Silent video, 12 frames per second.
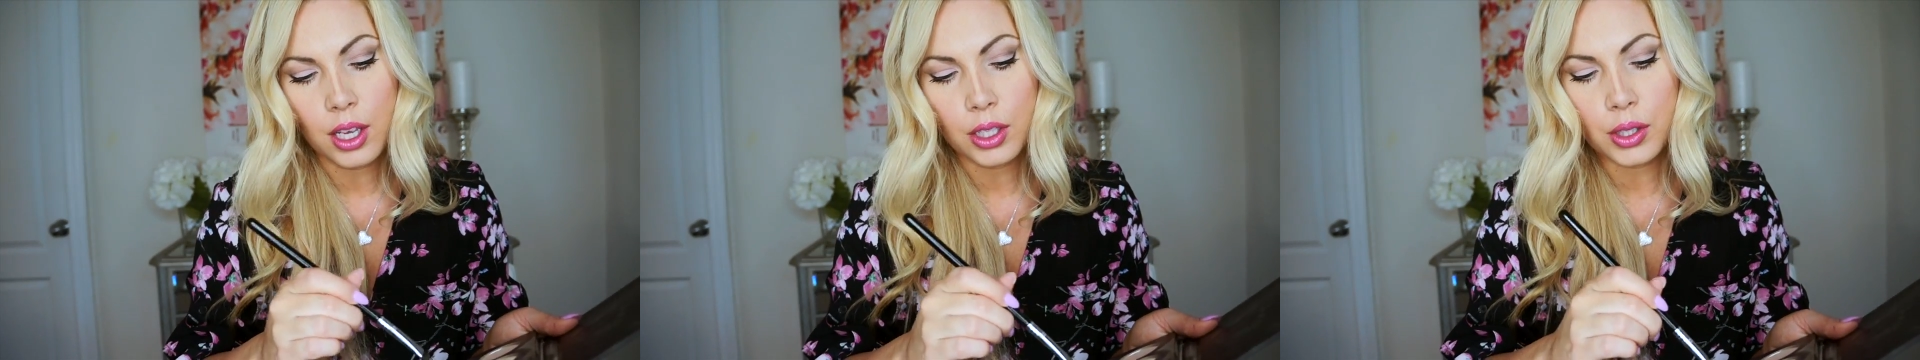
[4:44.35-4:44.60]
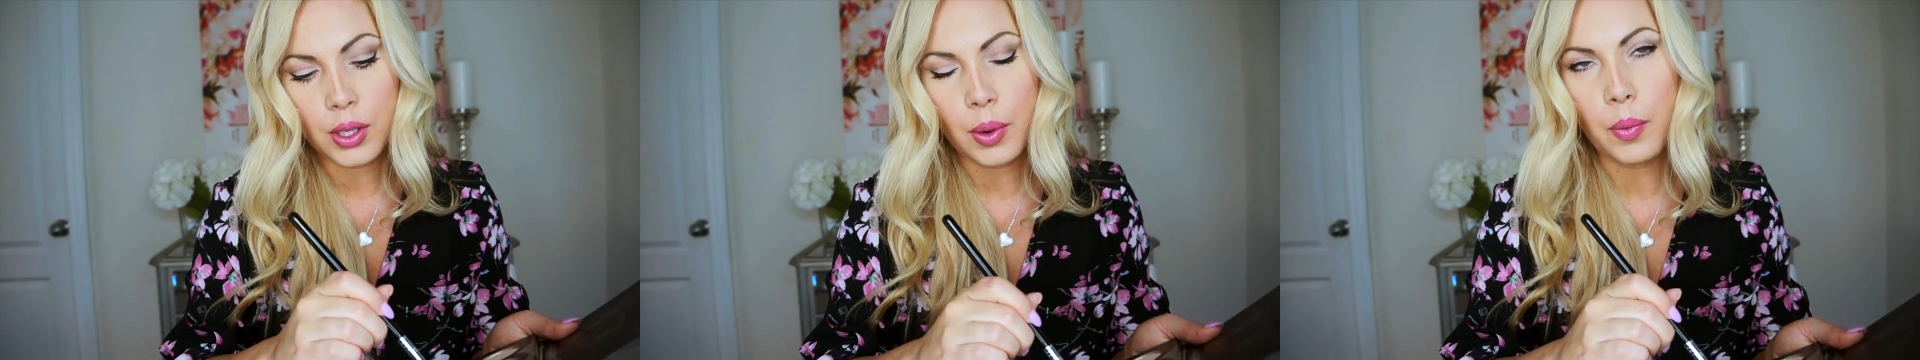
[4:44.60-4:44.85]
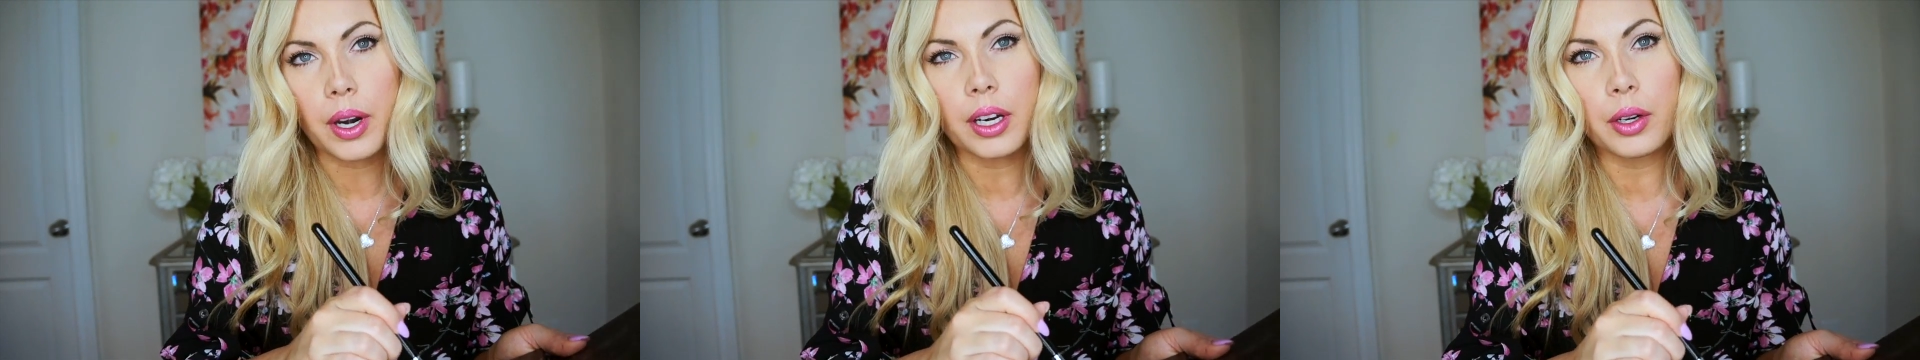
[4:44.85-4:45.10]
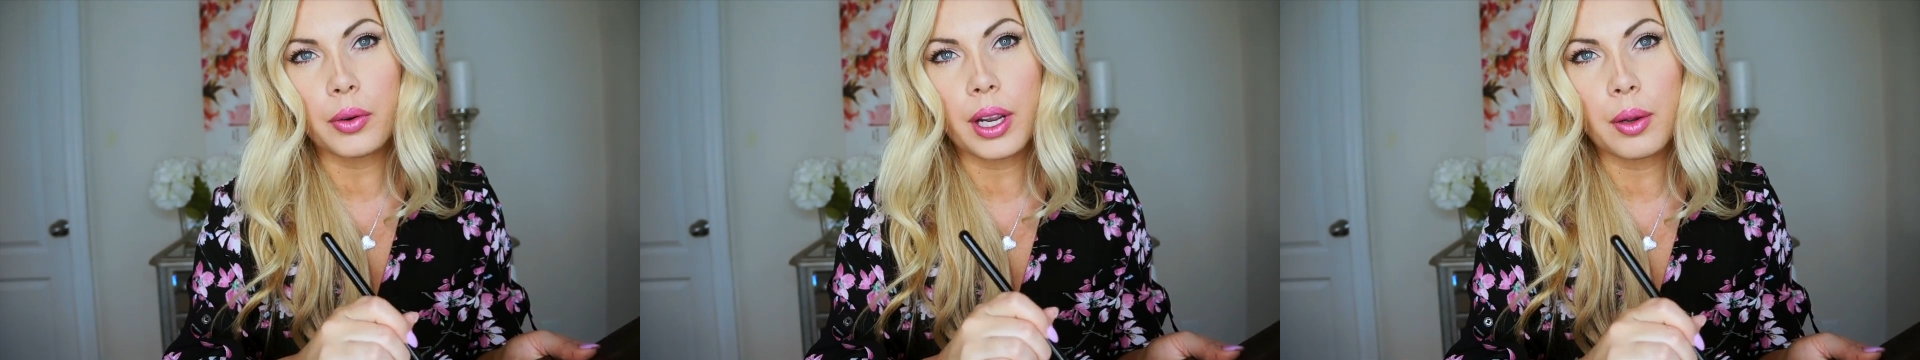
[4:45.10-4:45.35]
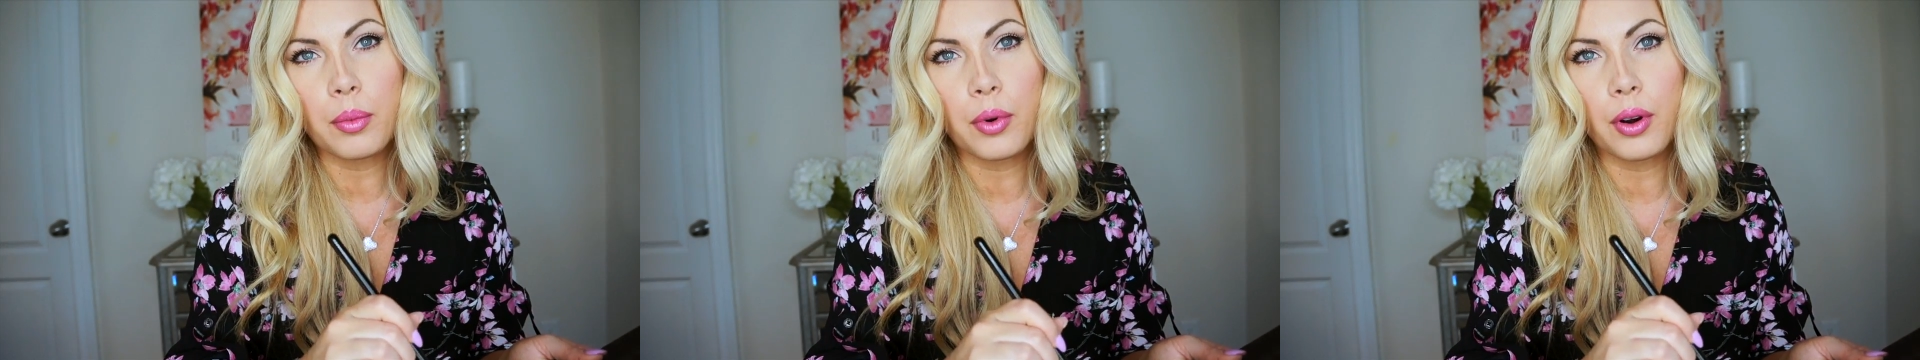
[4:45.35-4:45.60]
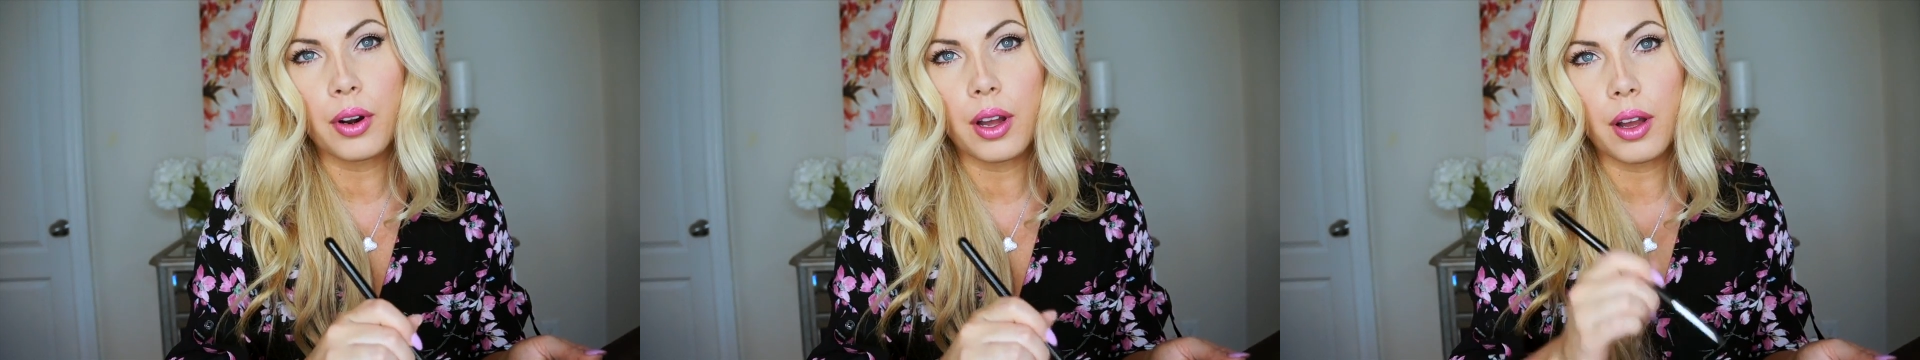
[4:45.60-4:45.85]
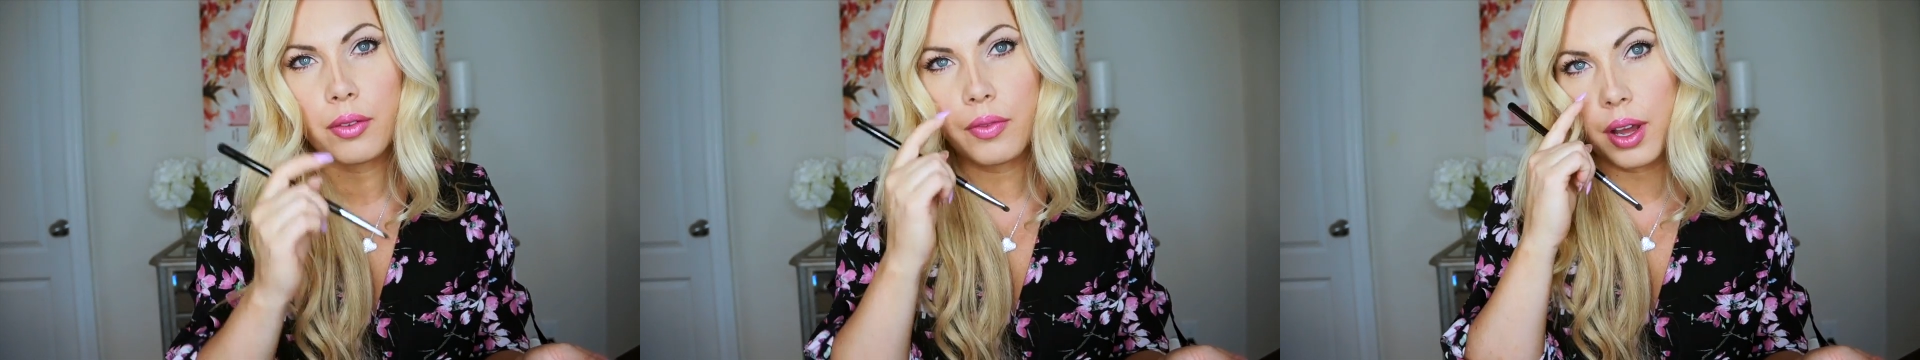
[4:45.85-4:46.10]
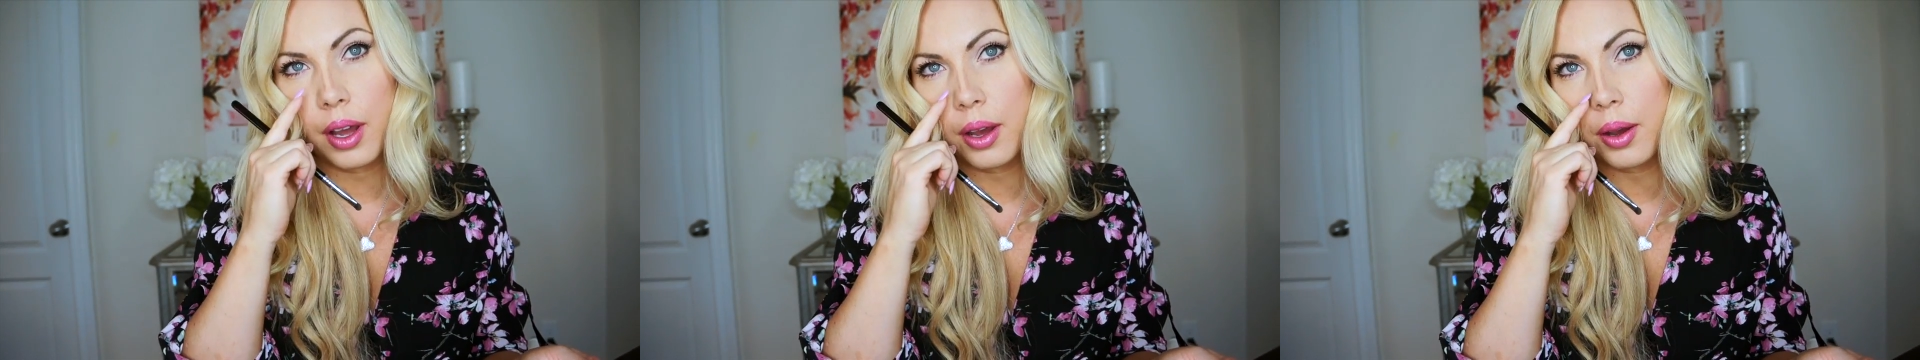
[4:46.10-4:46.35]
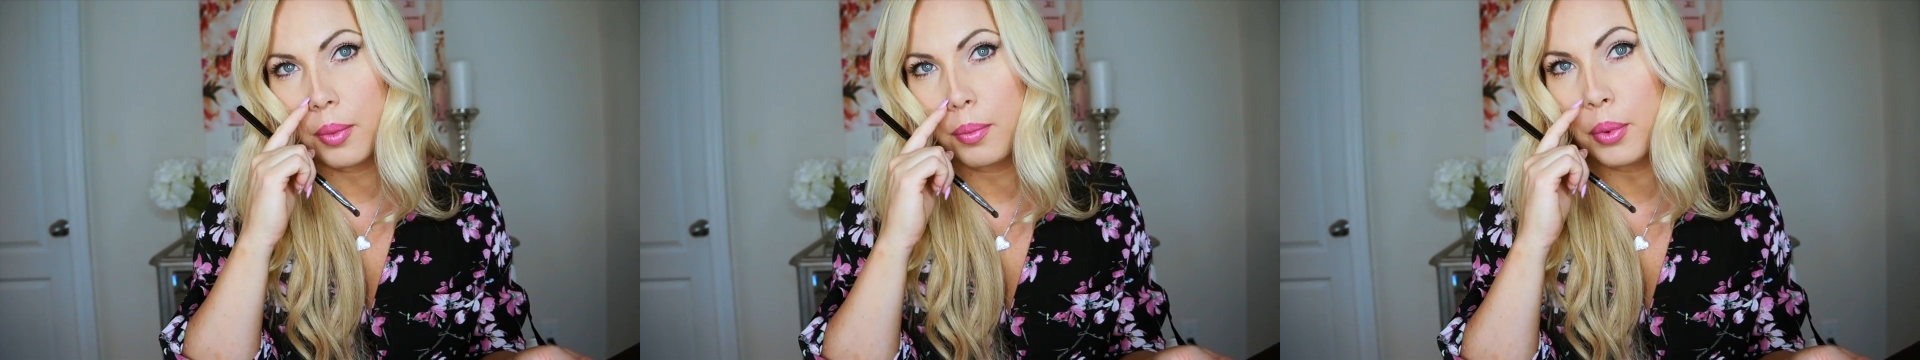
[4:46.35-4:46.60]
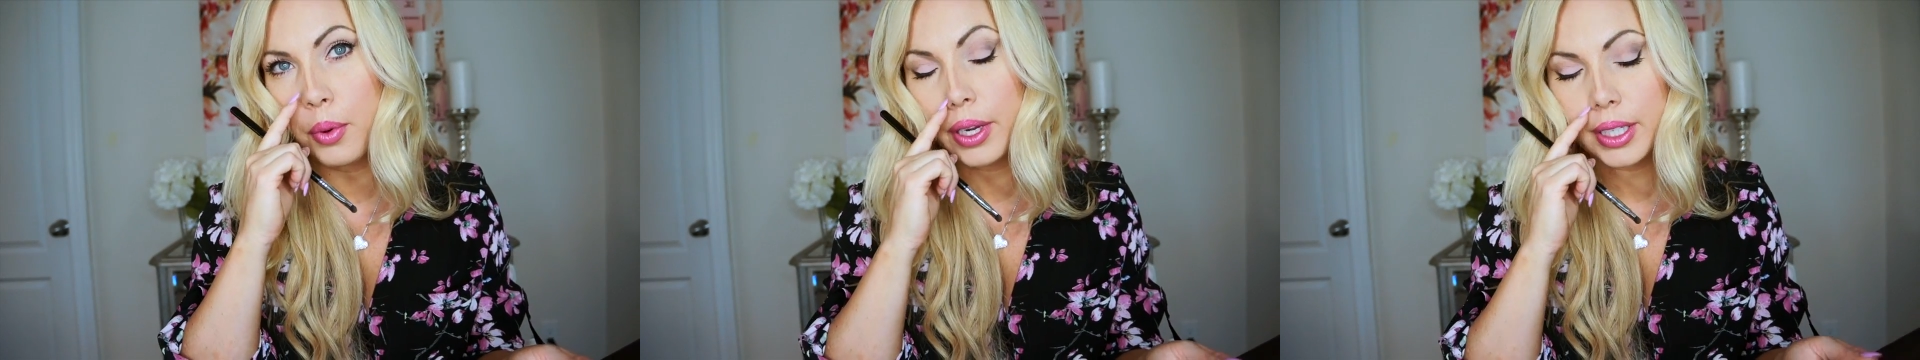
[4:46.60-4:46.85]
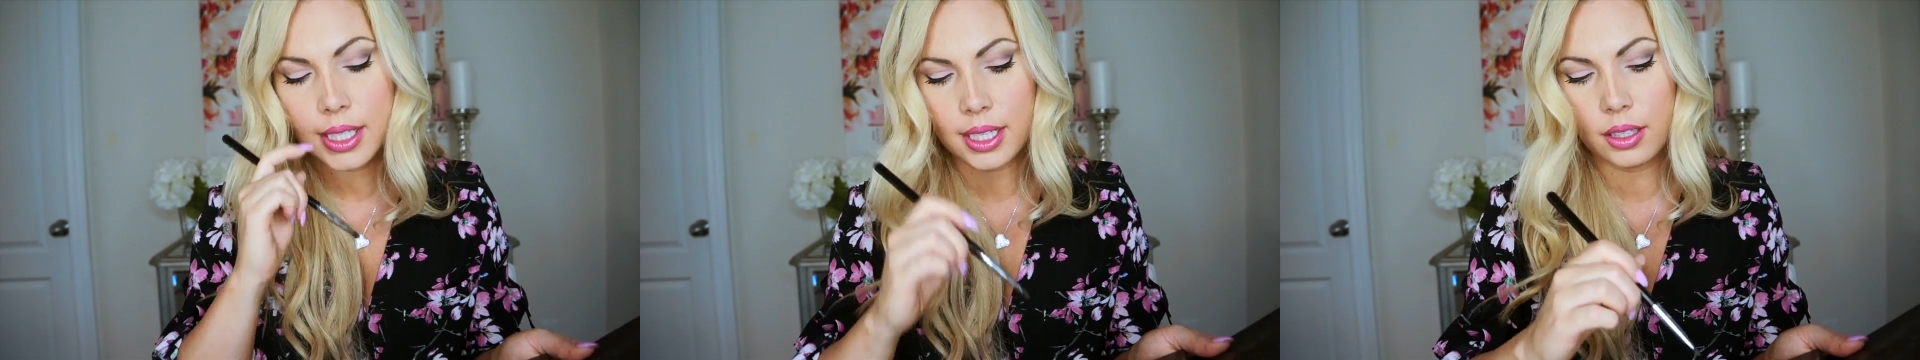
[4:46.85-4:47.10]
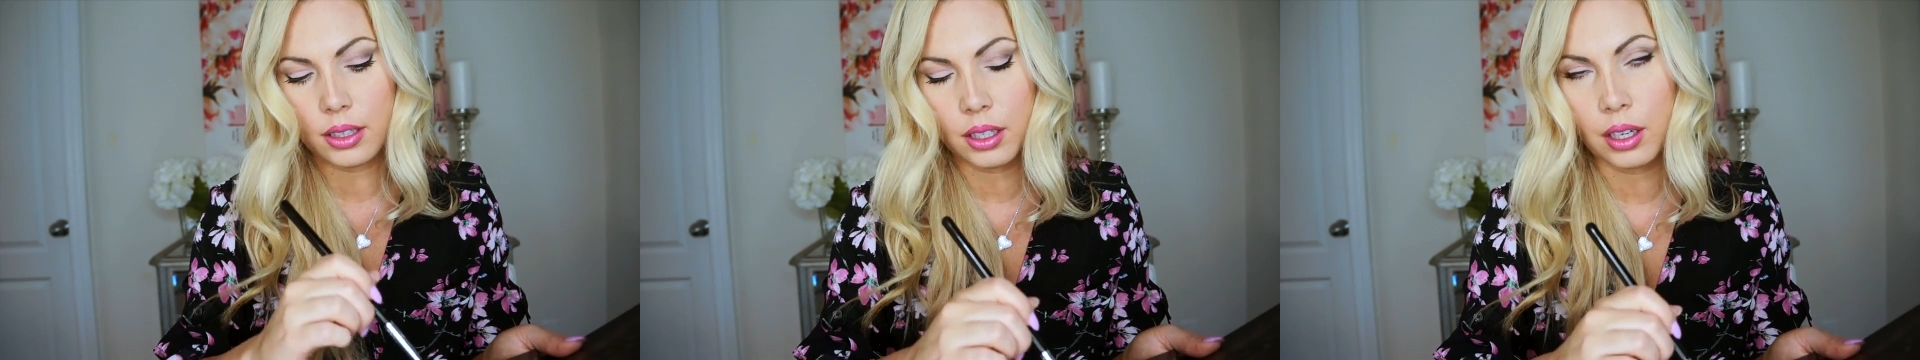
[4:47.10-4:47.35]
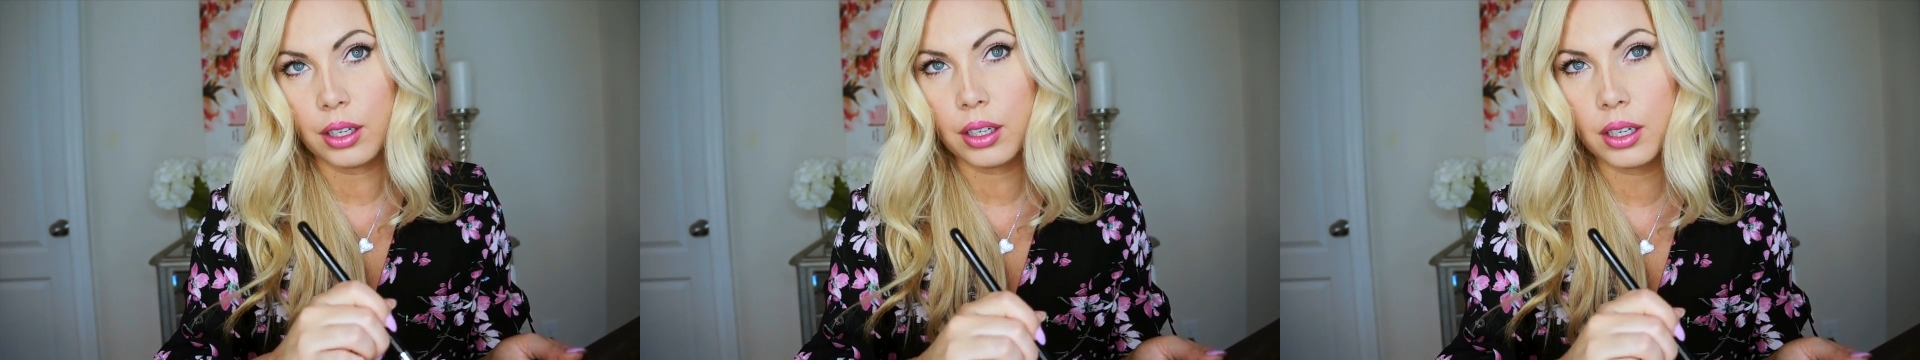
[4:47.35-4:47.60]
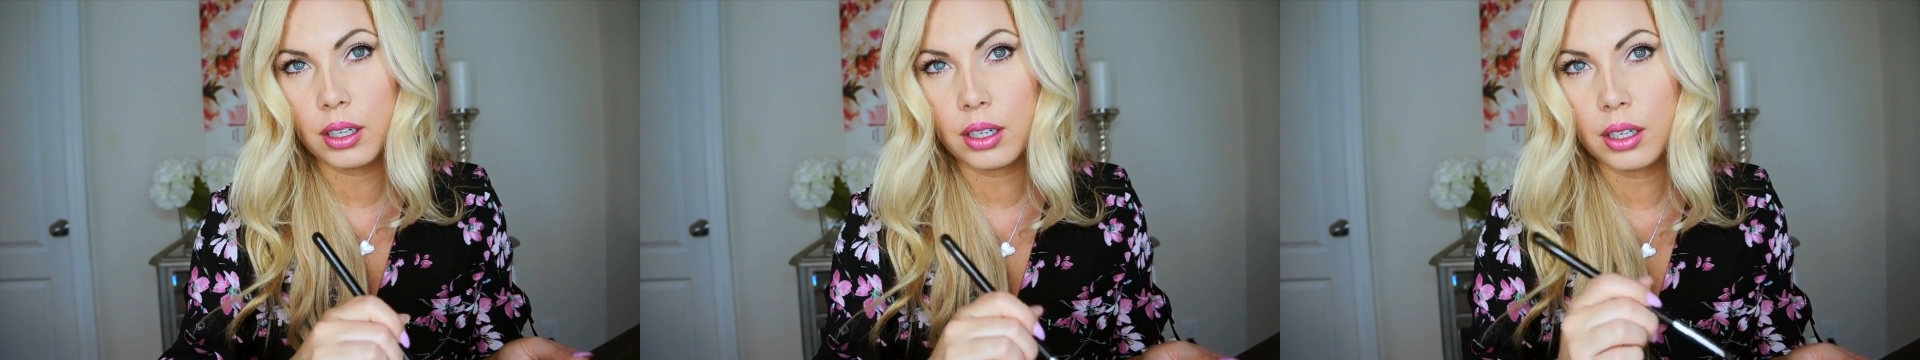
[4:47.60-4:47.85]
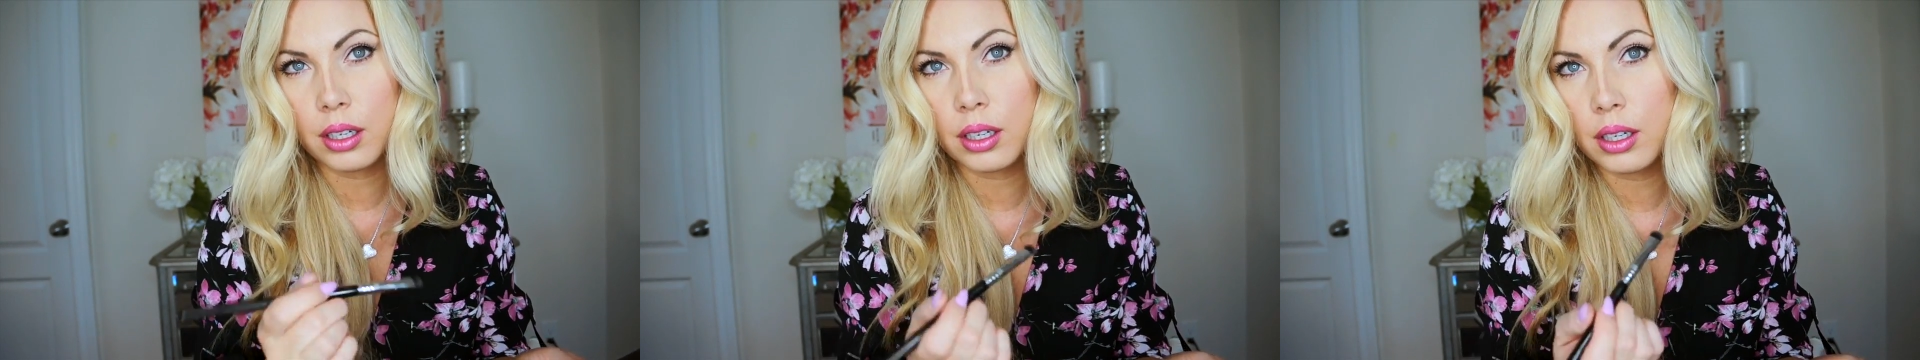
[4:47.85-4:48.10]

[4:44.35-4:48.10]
So I want to create more of a pointy look.